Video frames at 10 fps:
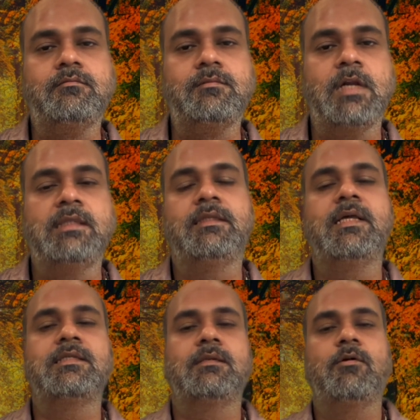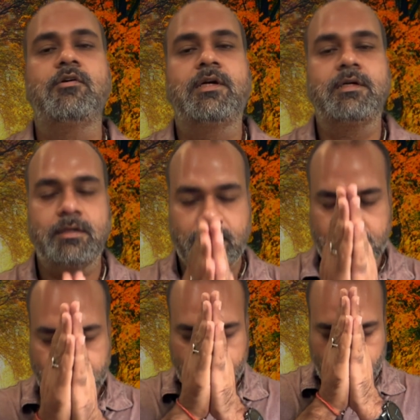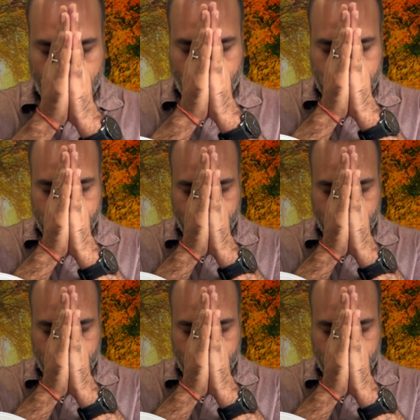I think that's about it. Om Namo